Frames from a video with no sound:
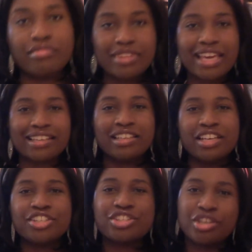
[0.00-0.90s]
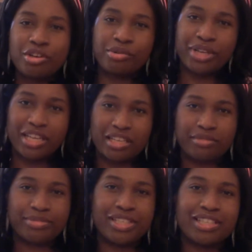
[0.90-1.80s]
yeah, so
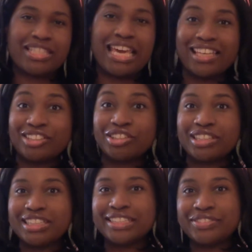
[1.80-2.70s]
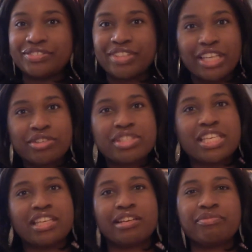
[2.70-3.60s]
um, ten or eleven videos
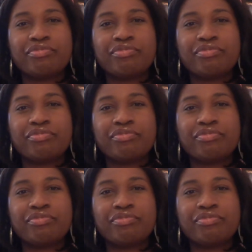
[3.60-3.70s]
in, I'm